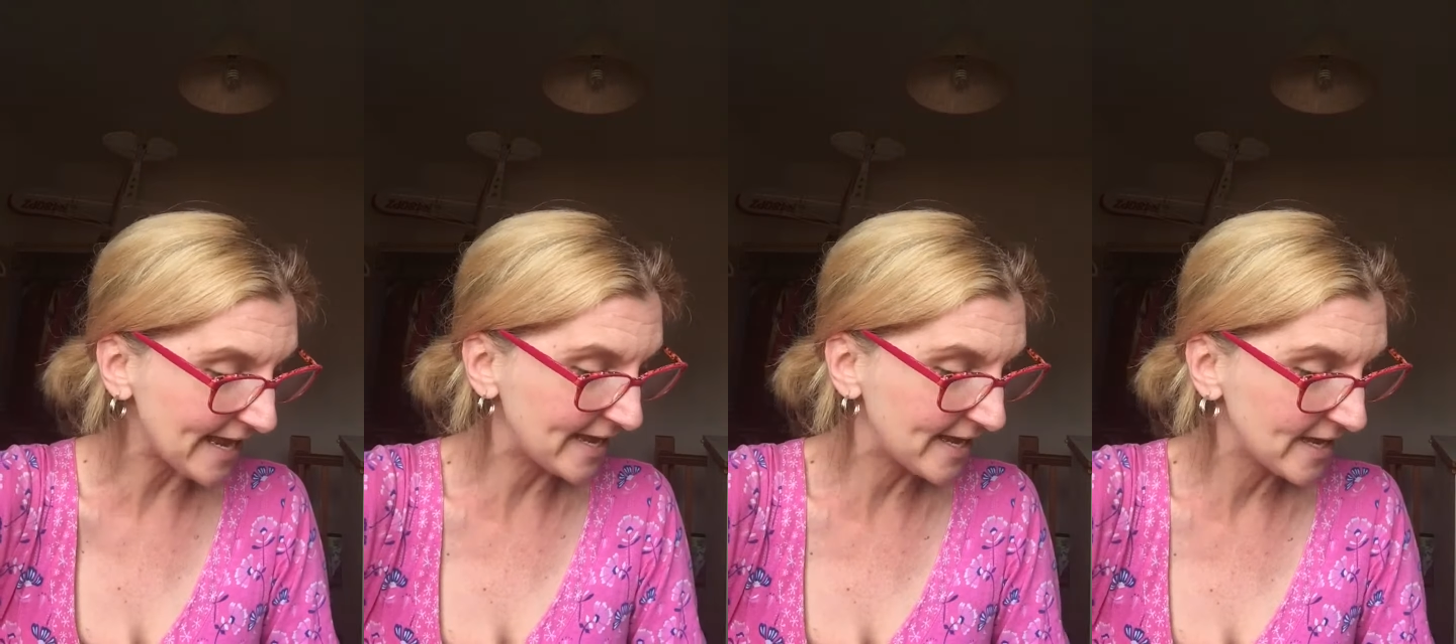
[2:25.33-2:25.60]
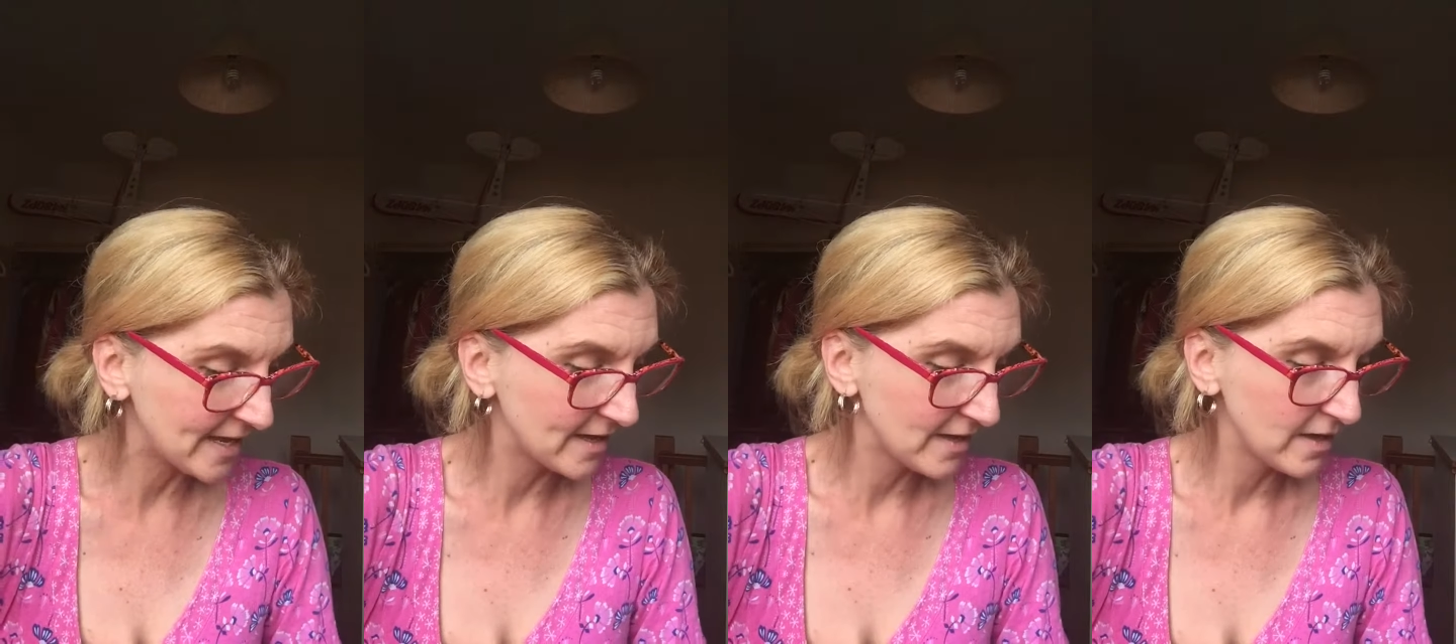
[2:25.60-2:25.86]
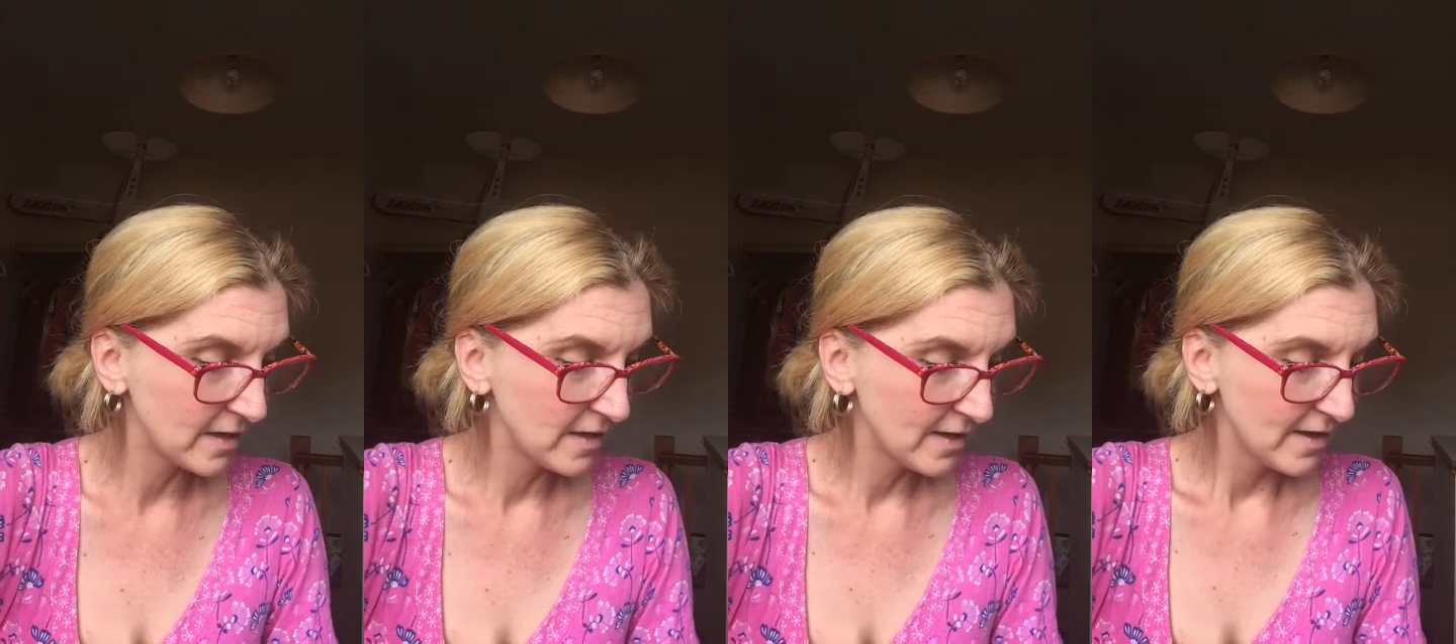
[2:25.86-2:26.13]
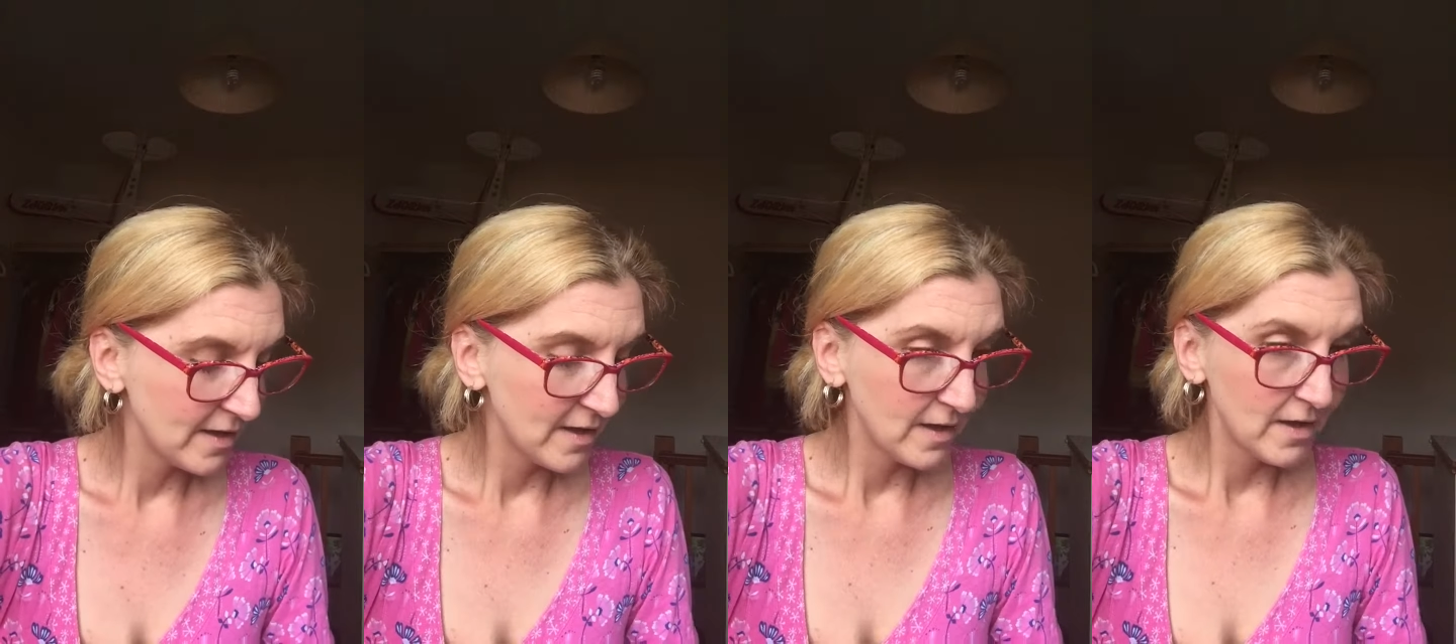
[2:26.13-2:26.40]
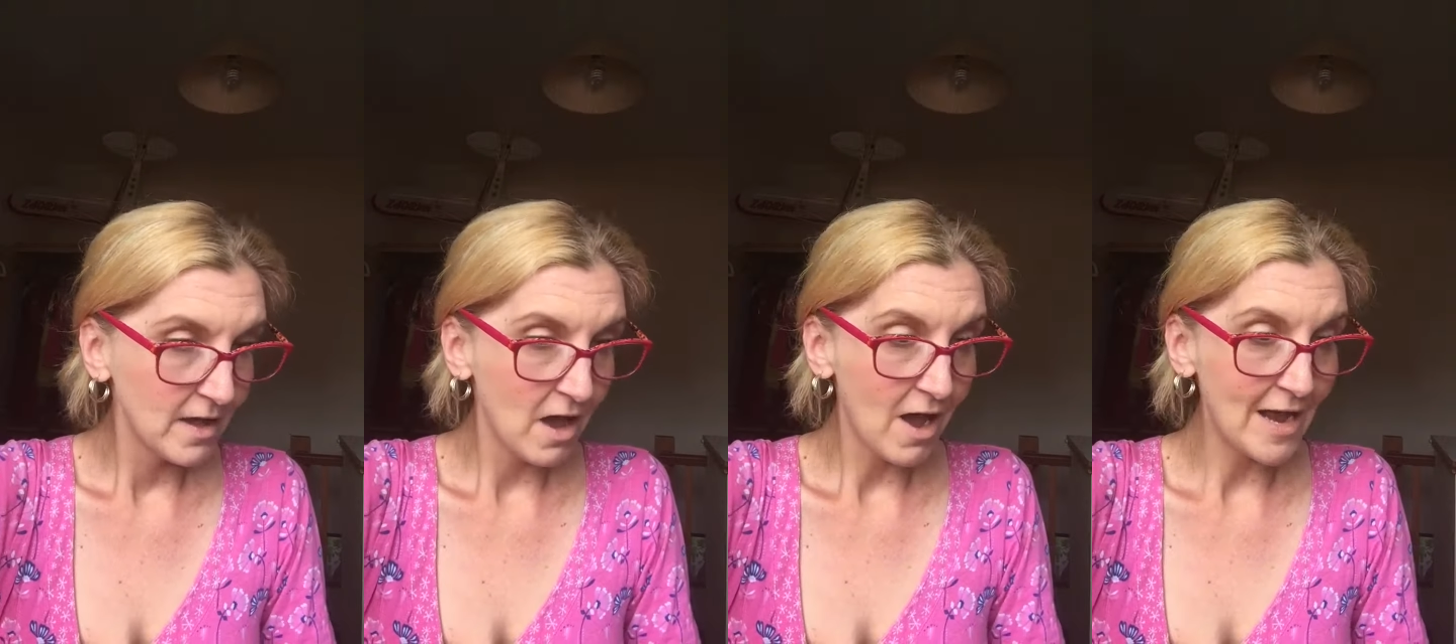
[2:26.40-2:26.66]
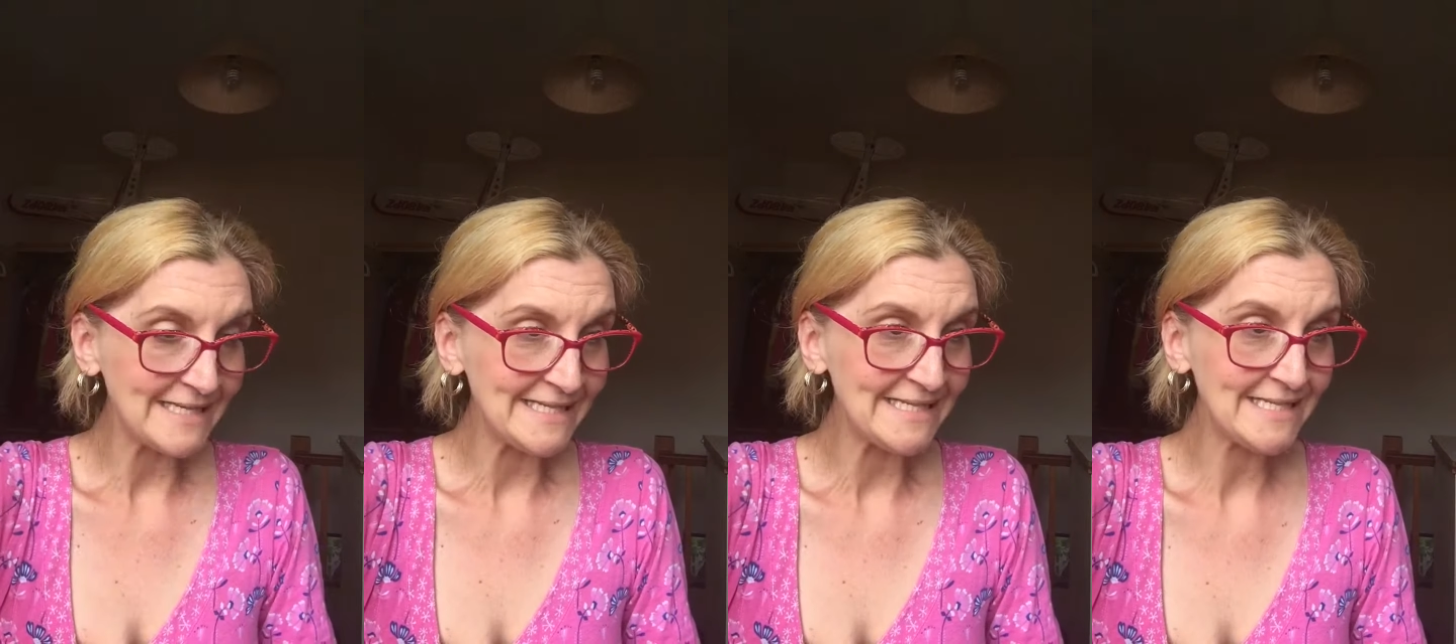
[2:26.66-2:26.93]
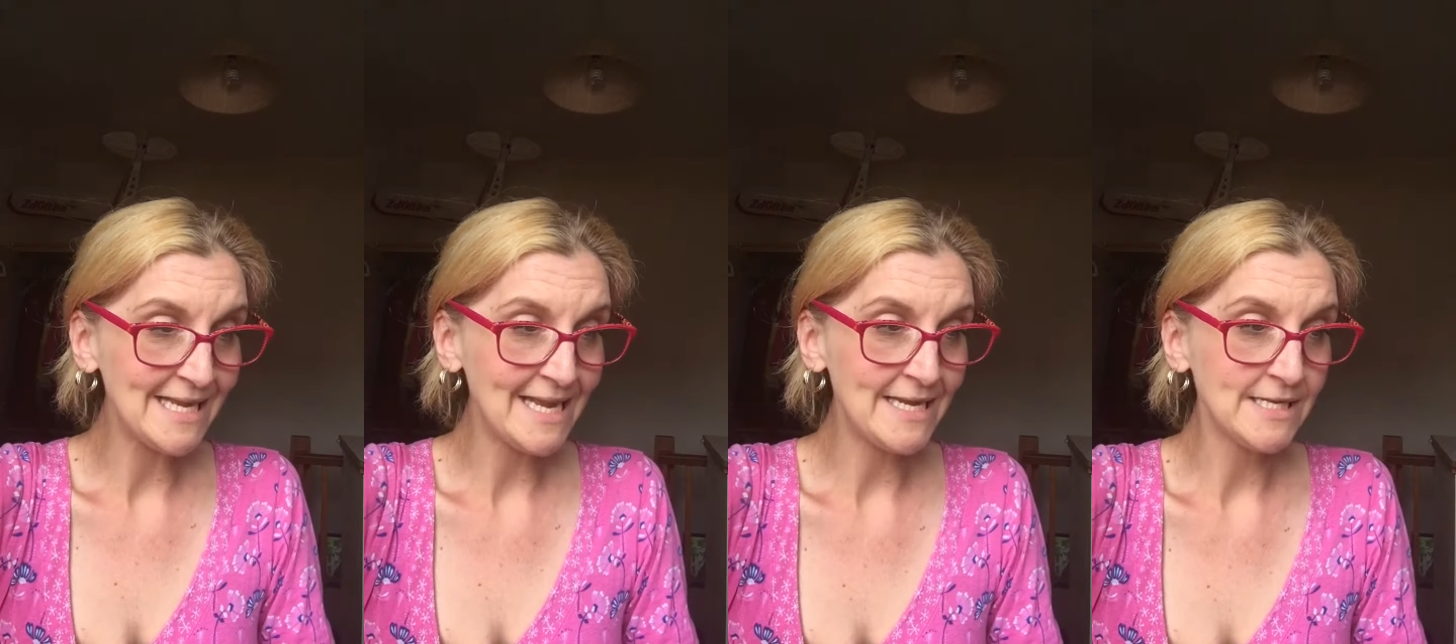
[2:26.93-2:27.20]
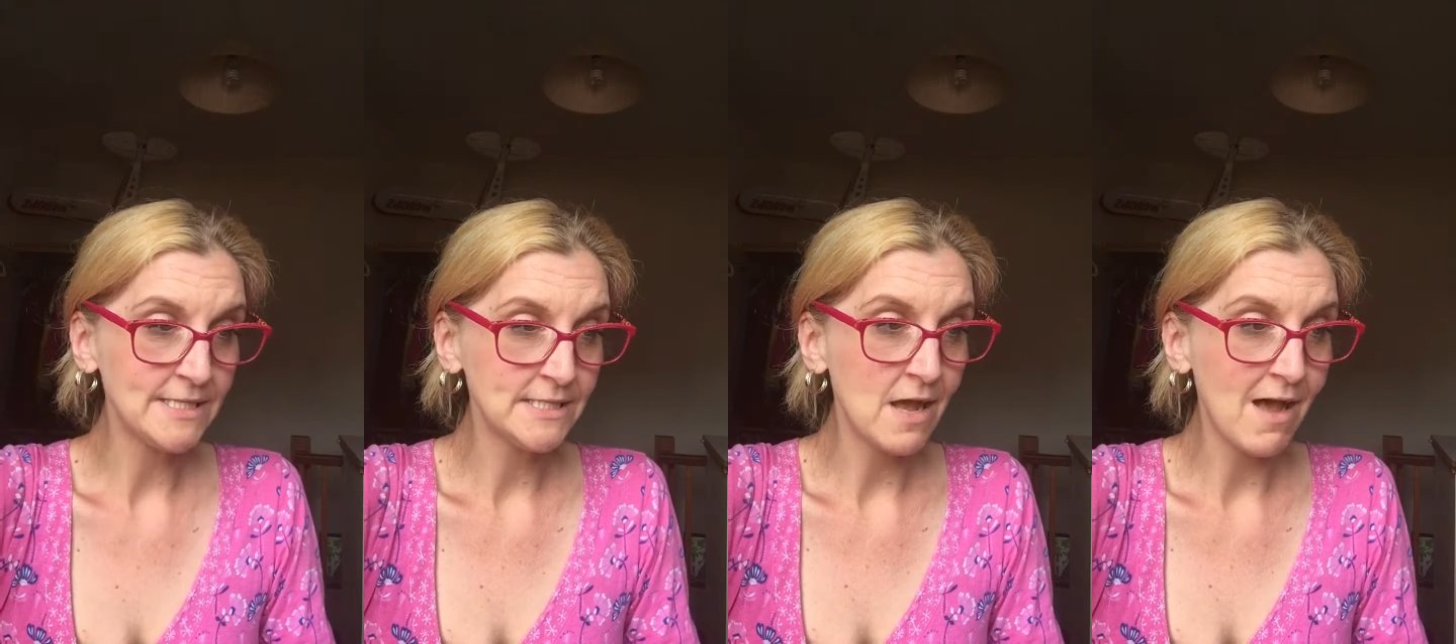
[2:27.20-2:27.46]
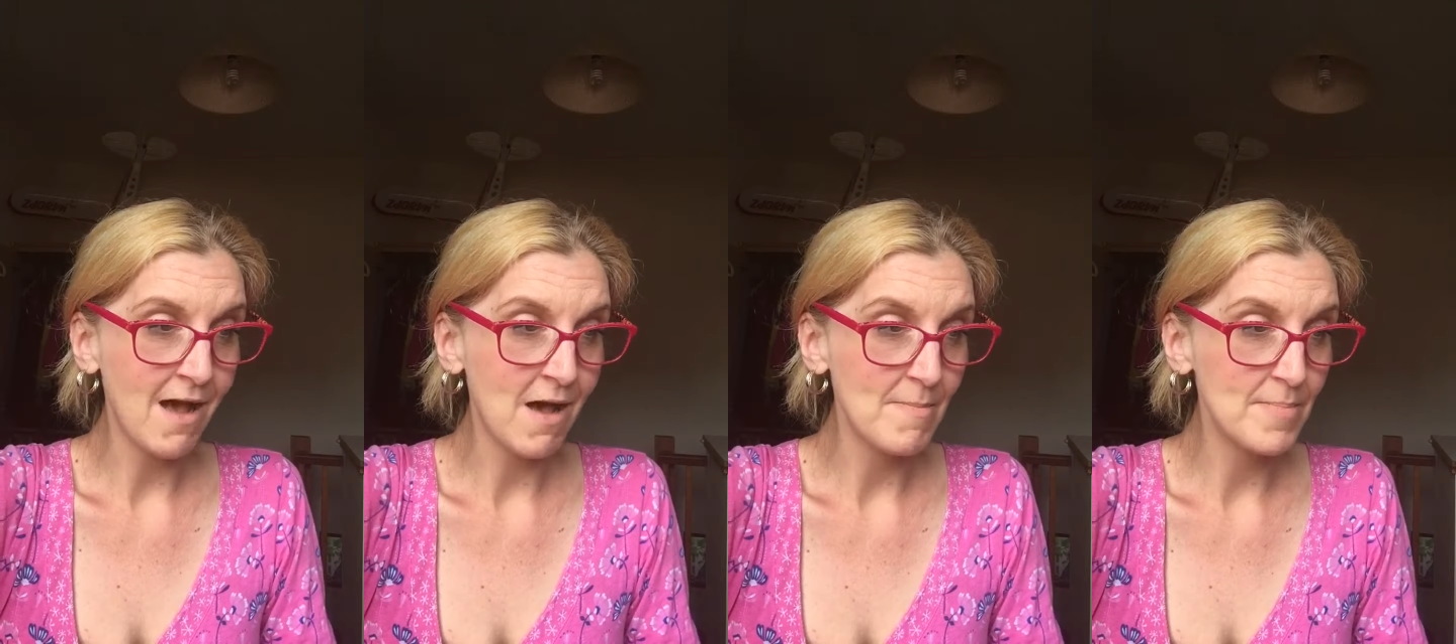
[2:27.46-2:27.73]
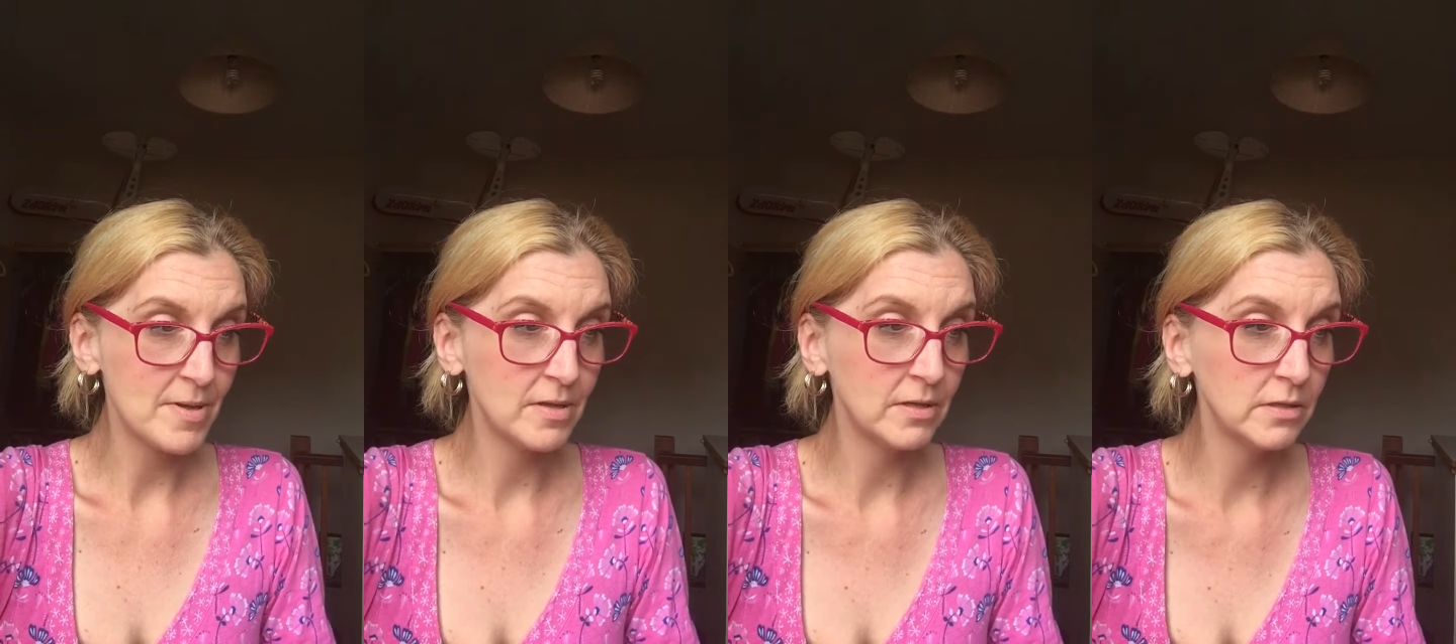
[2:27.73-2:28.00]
I seize up